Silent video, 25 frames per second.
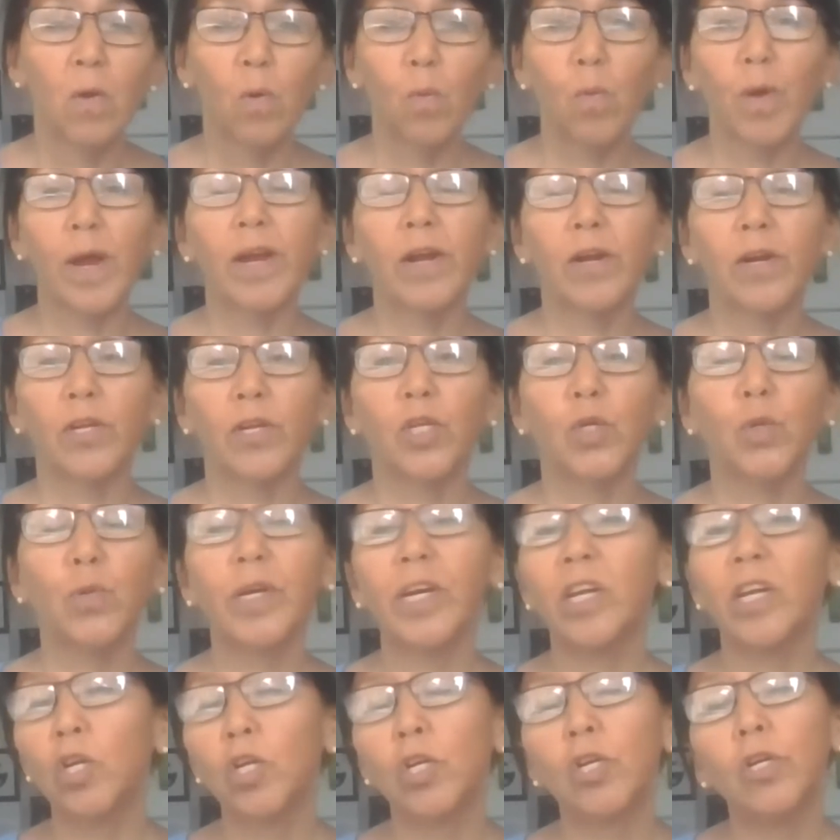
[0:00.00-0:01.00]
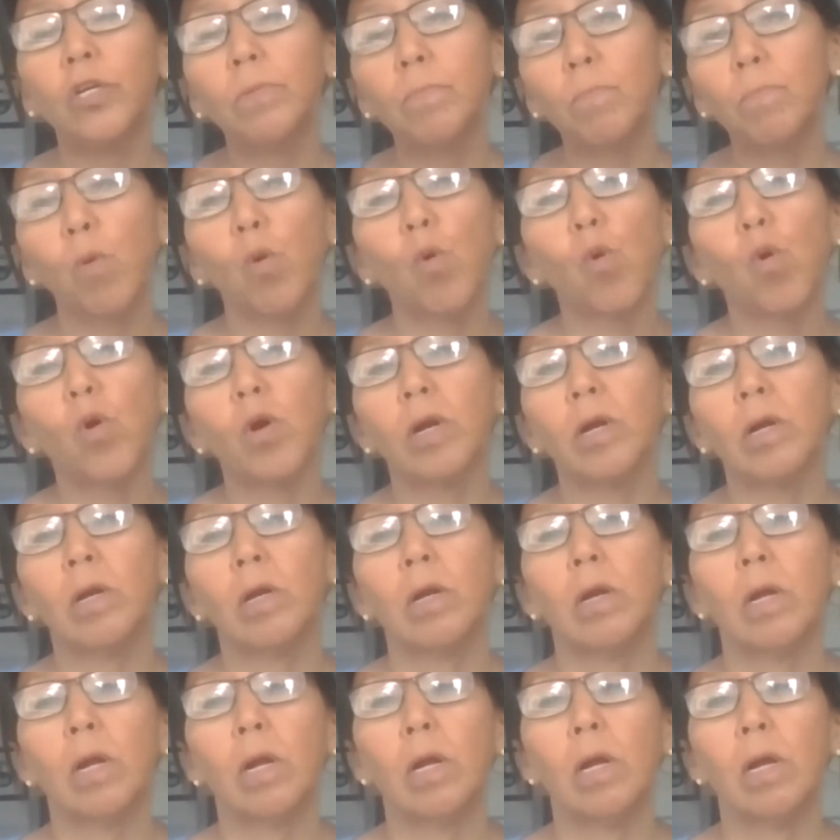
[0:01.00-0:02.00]
where you can learn more
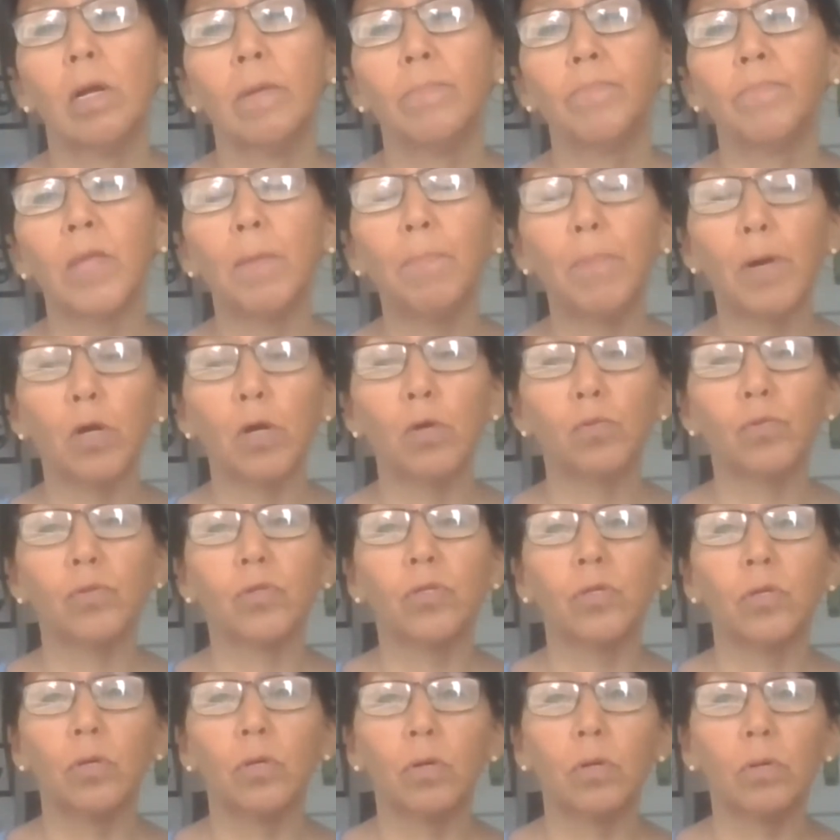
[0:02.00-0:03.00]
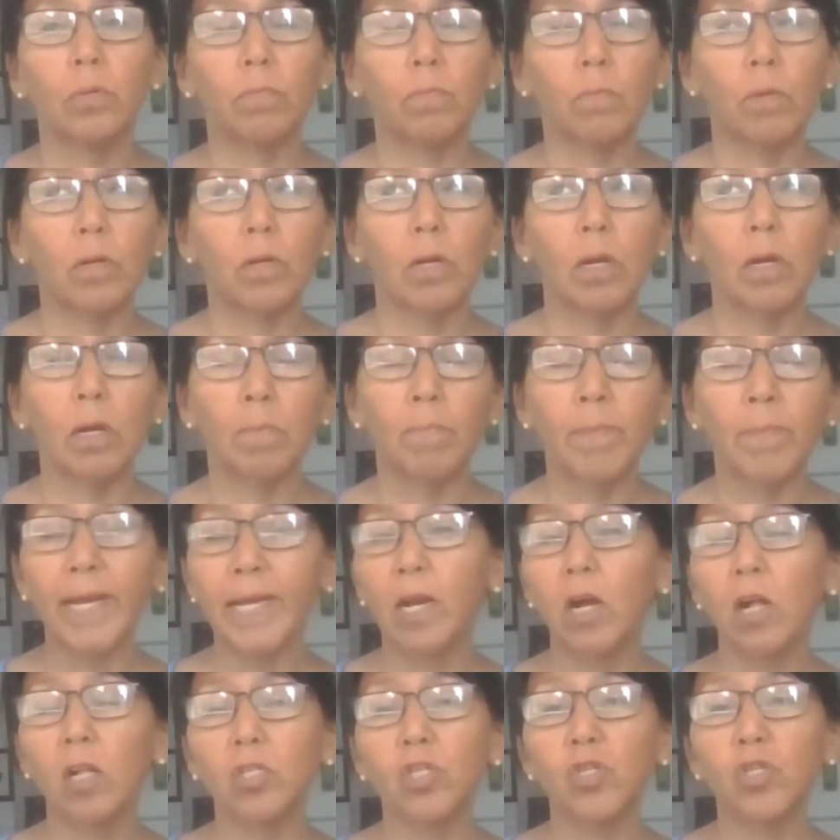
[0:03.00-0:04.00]
about my
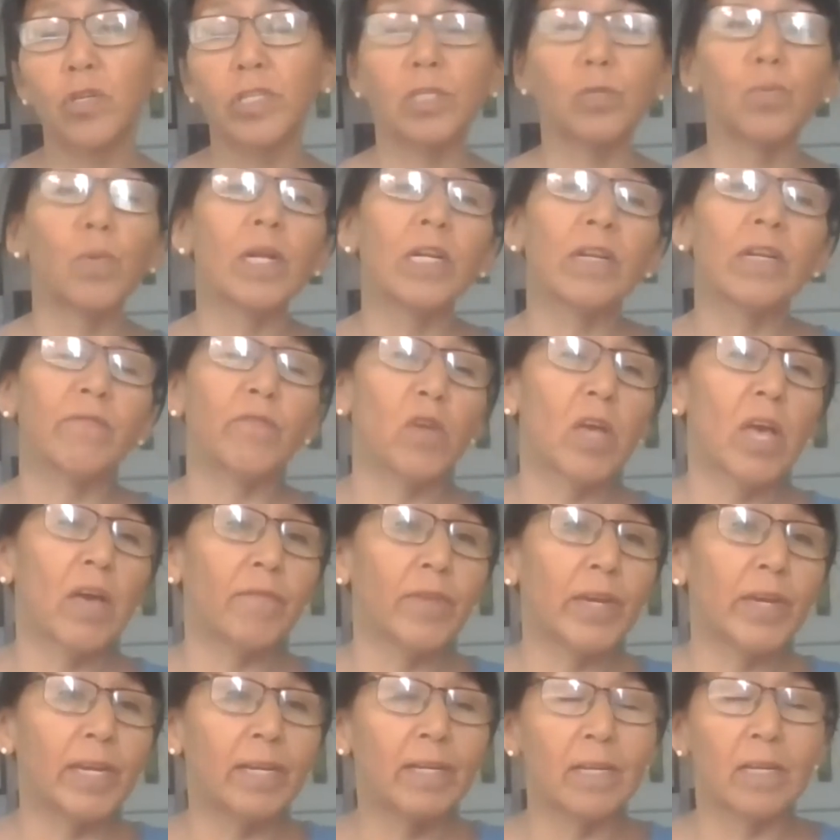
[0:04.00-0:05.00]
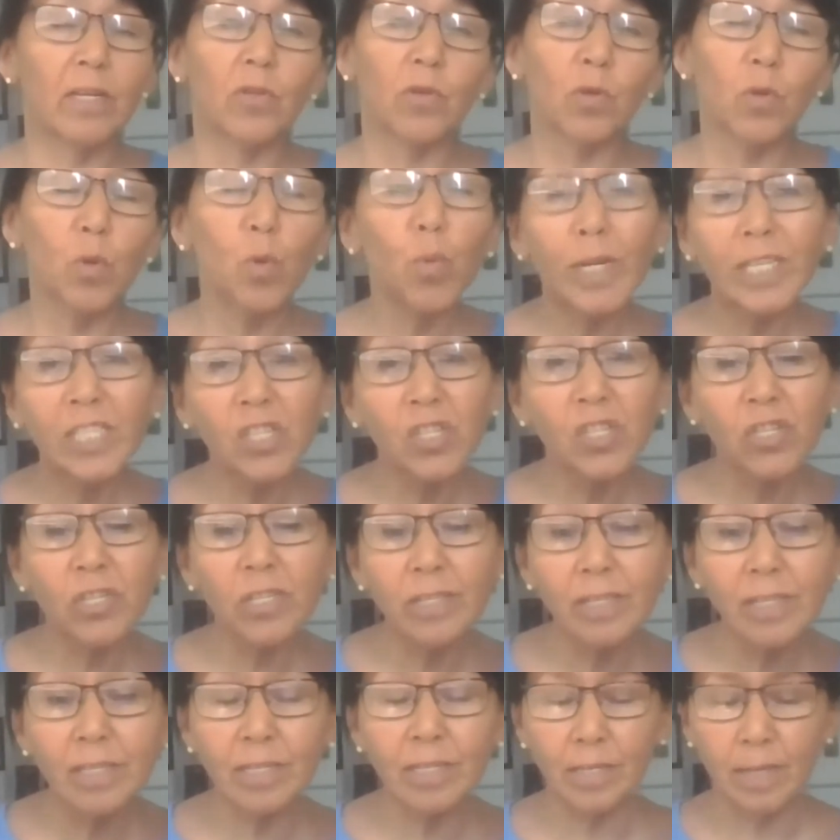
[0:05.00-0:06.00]
culture as well, if you have any other
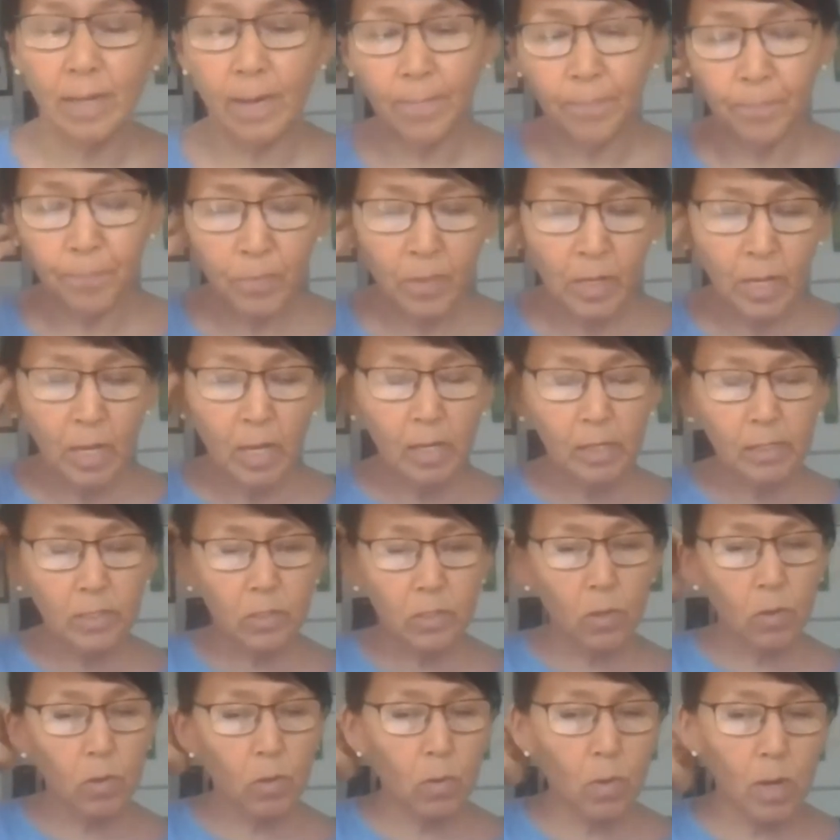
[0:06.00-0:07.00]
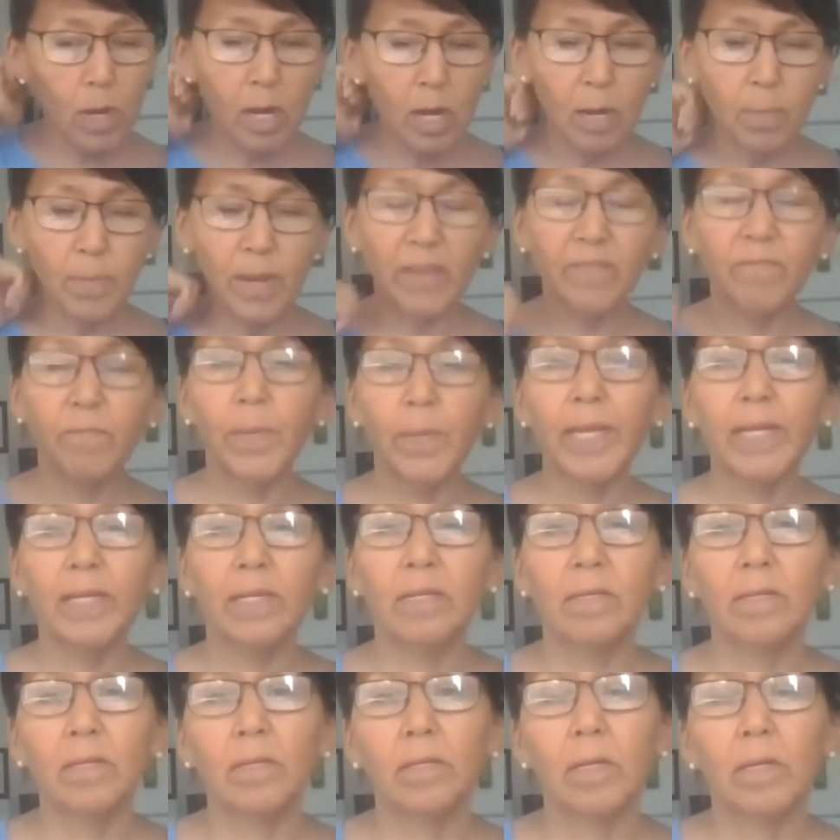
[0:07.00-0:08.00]
questions. So I've
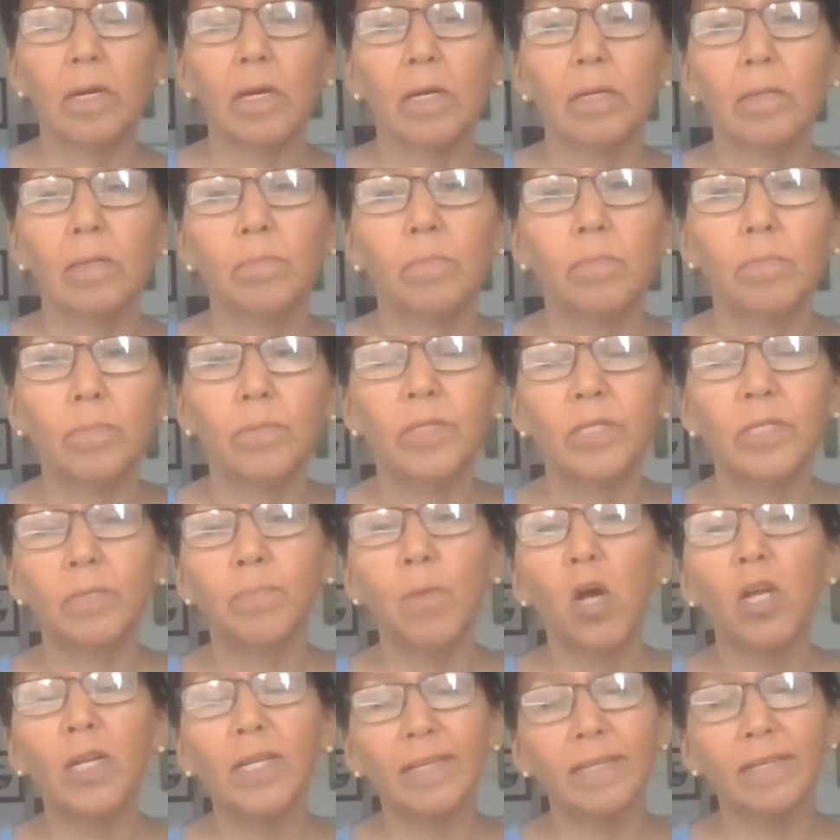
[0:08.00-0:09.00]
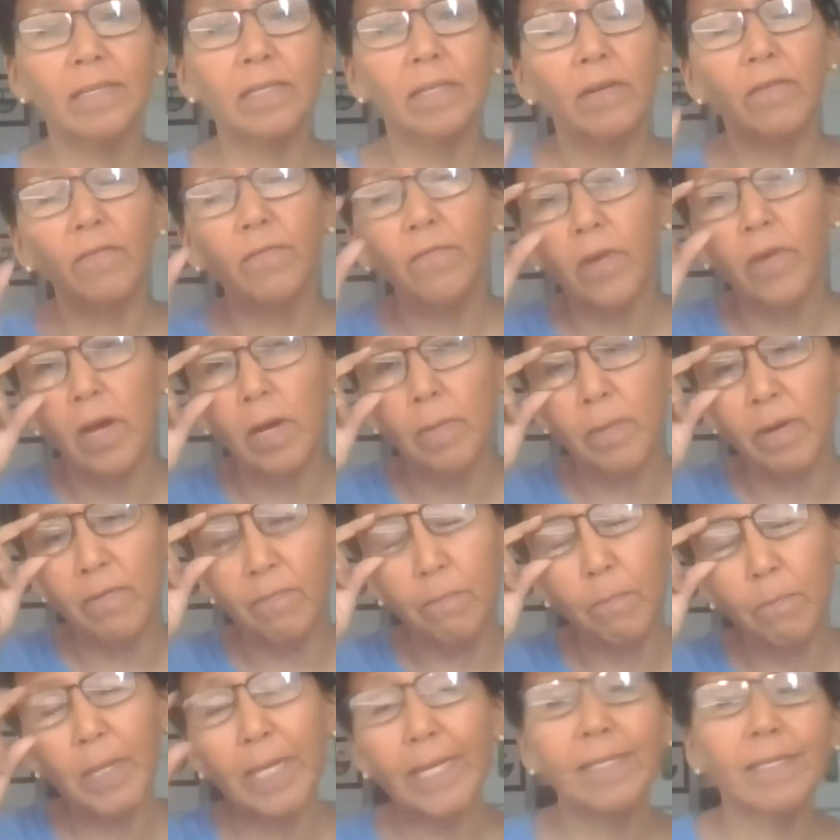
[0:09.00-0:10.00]
made a small list of
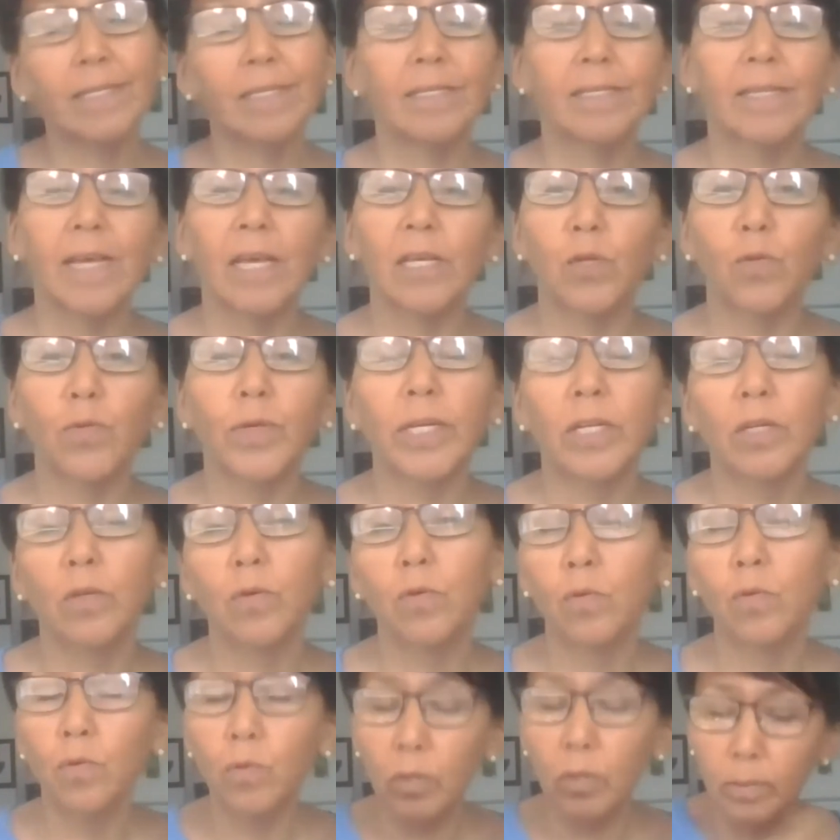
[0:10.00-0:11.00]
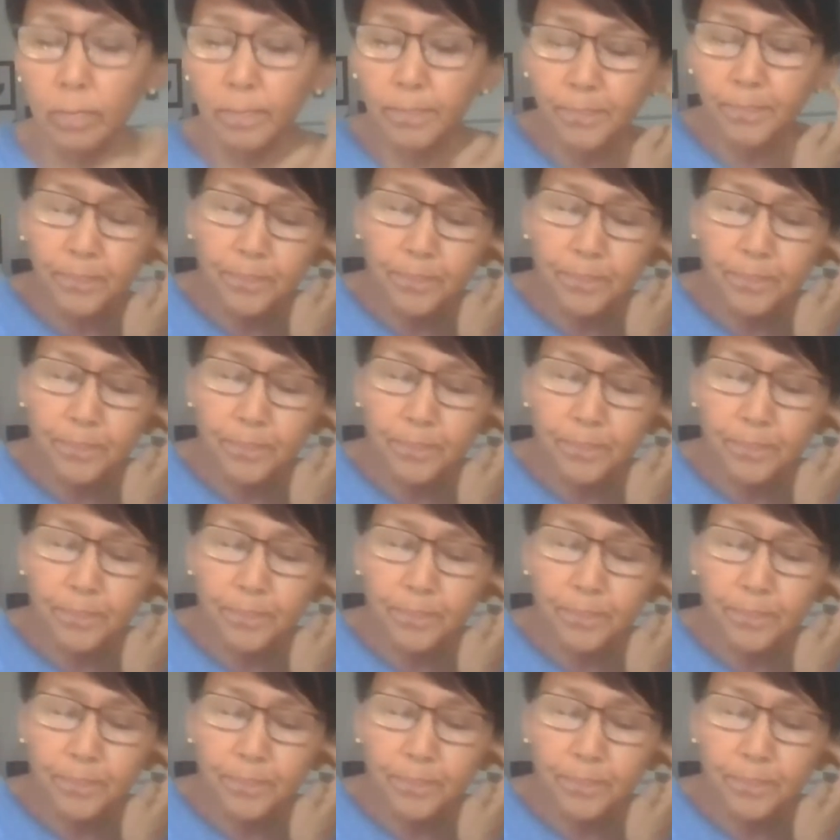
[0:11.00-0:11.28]
places that you can Google.